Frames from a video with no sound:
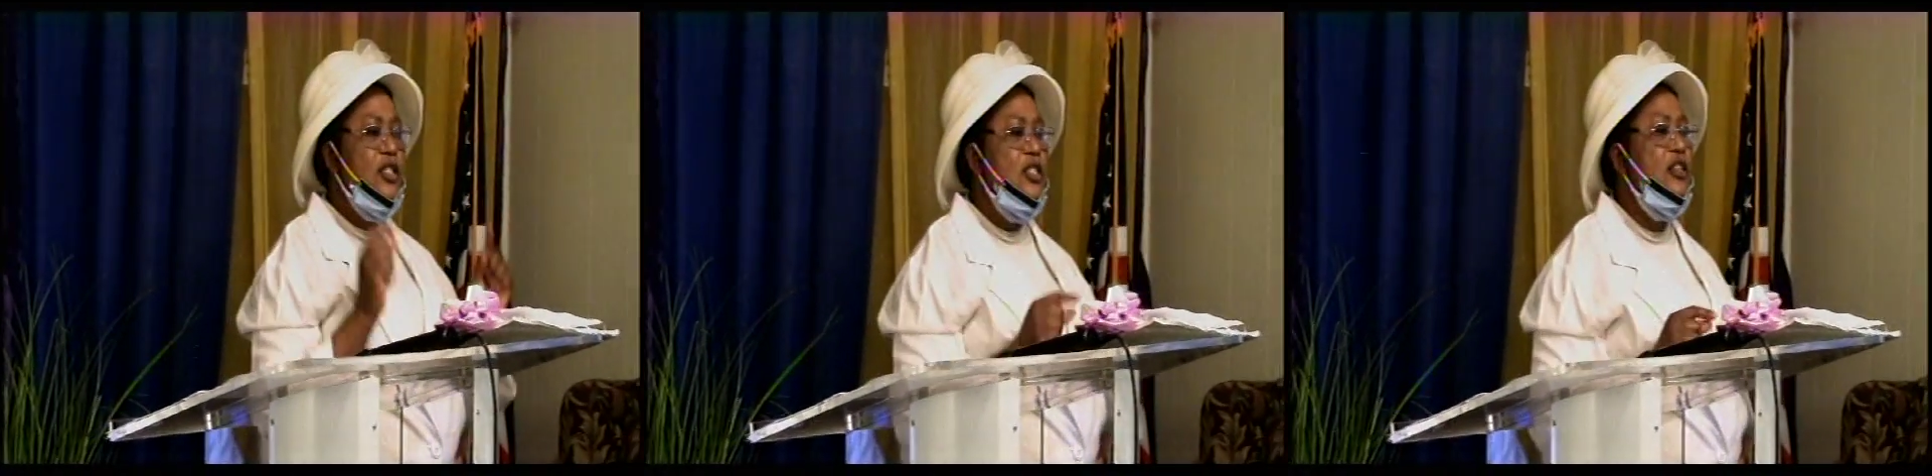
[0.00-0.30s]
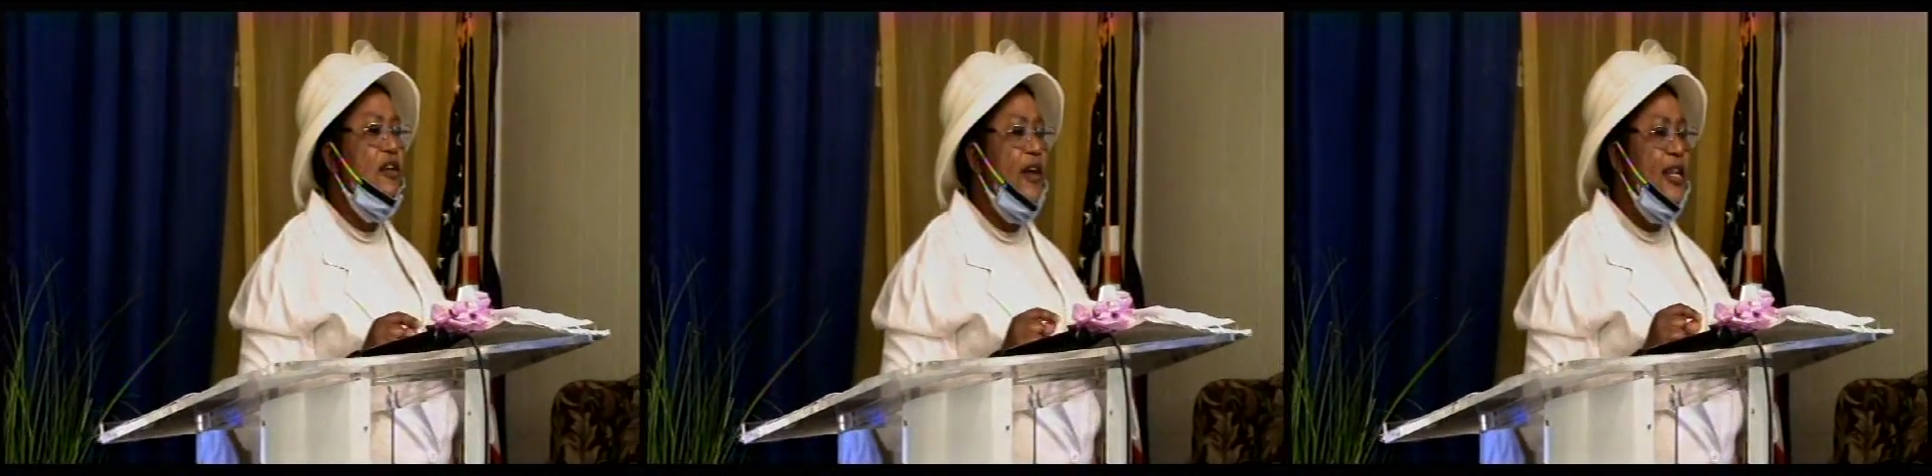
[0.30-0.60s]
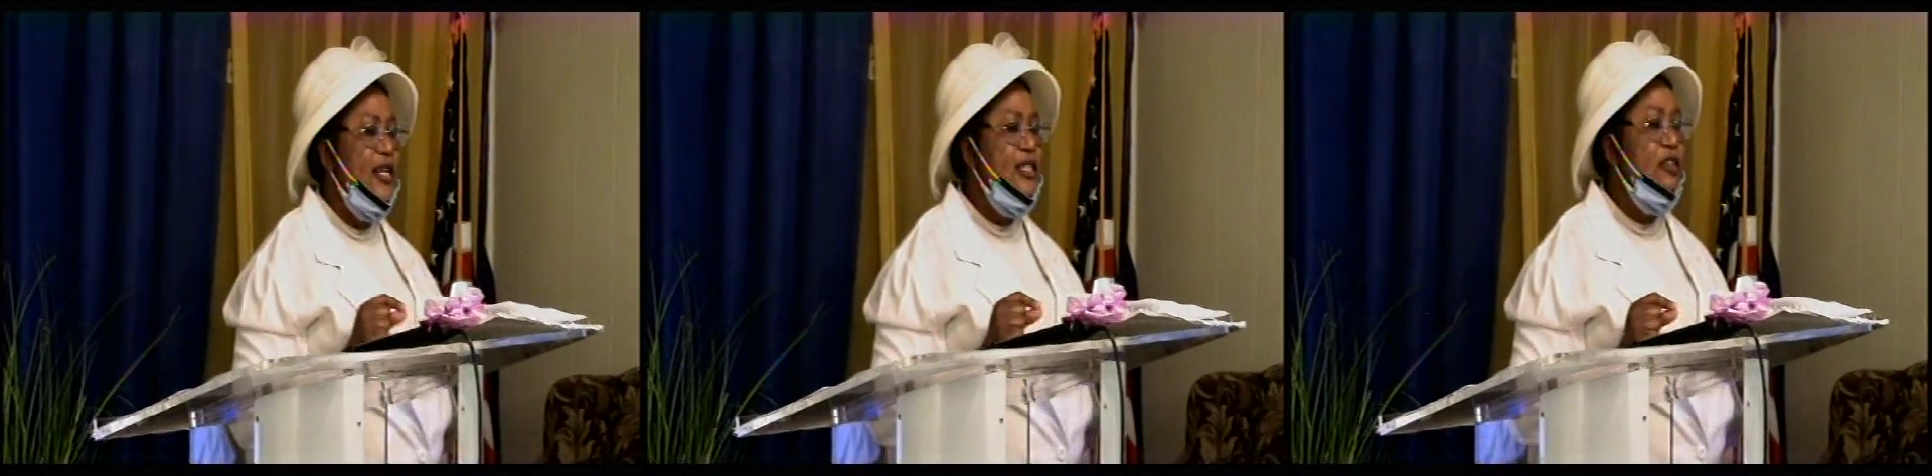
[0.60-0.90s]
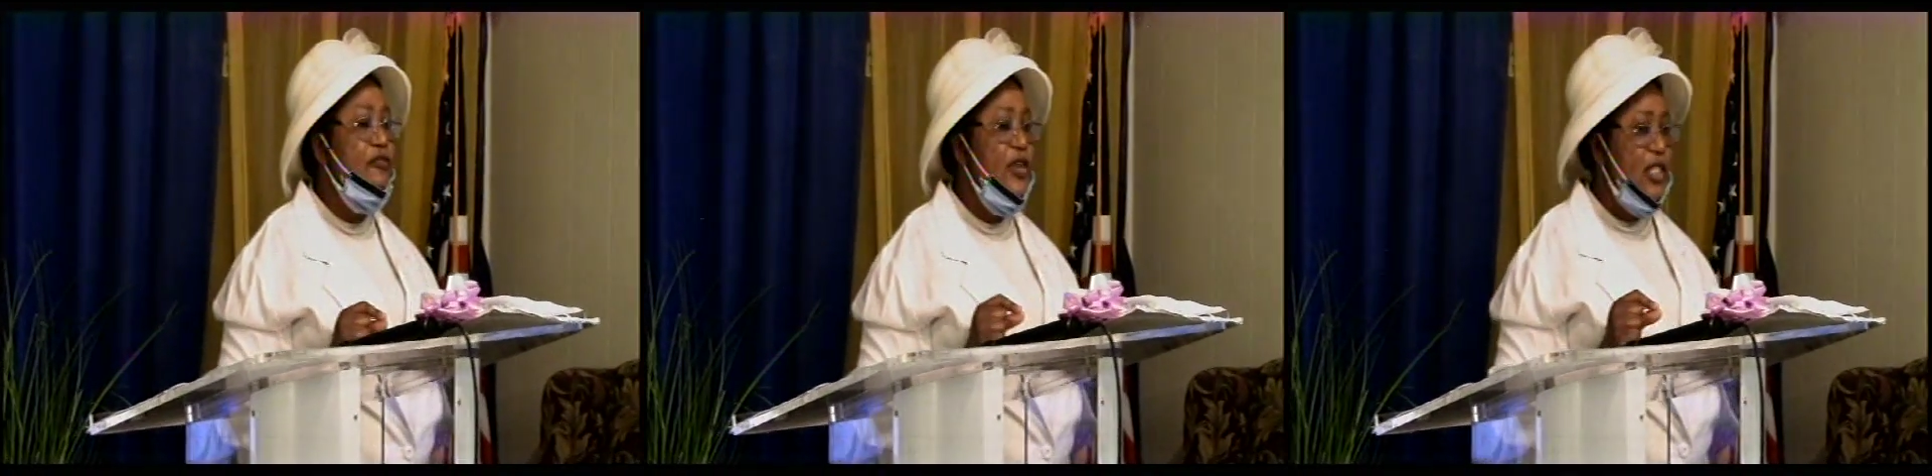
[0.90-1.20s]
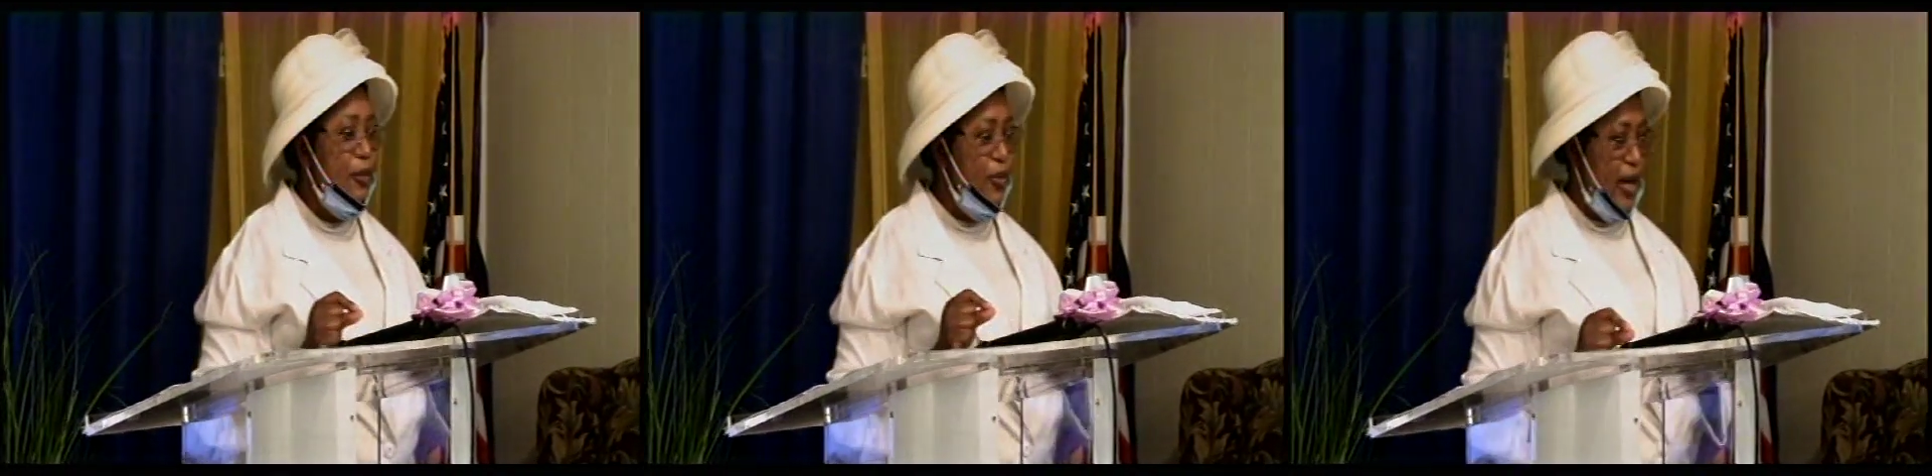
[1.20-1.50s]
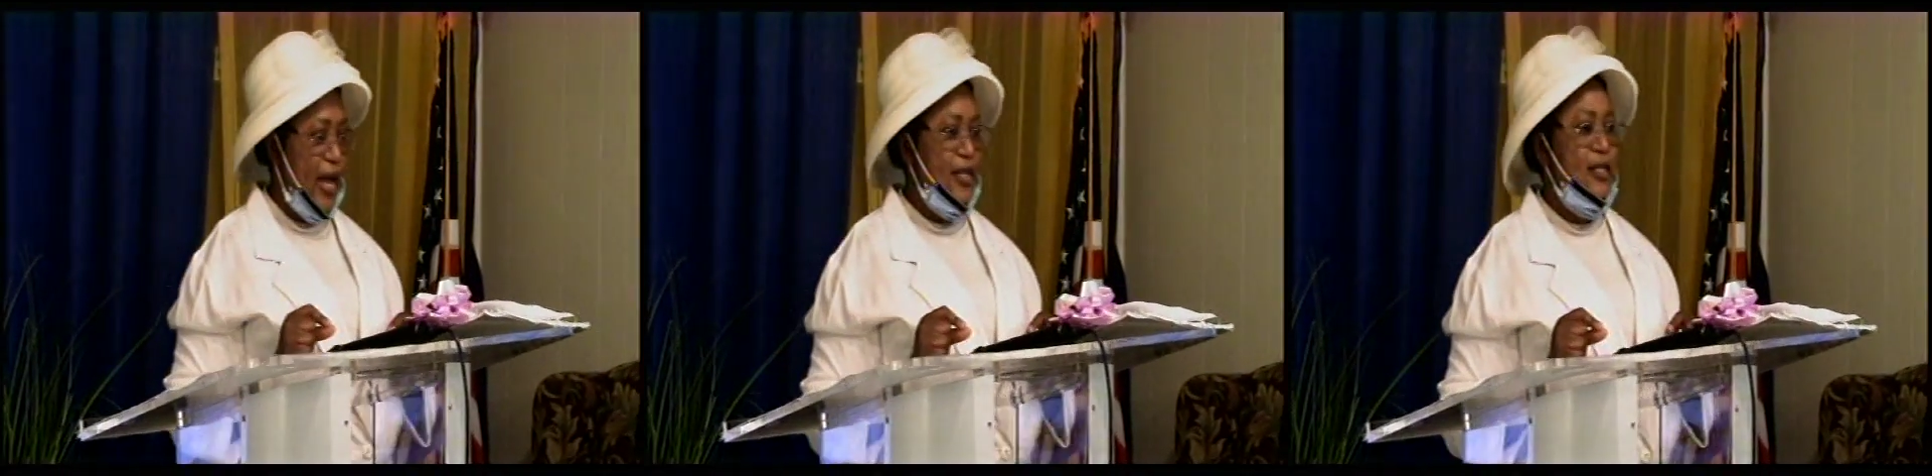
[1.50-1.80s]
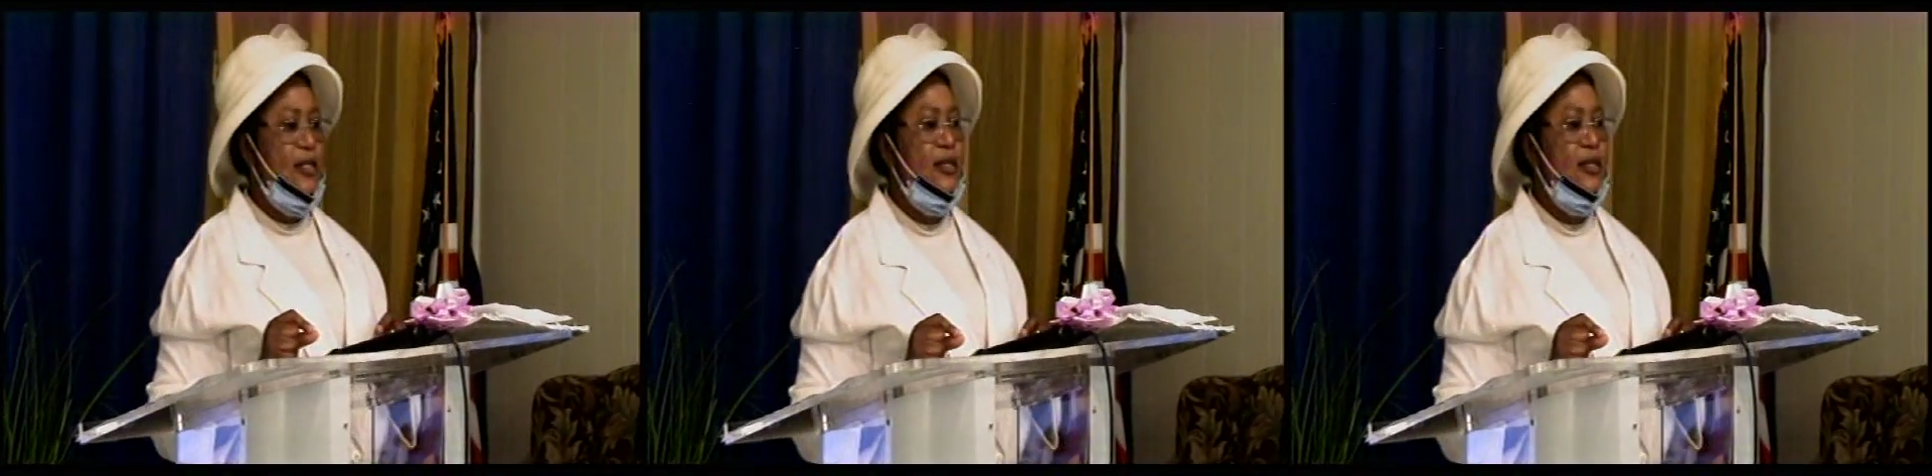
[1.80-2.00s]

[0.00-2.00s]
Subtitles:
discovered this invisible light.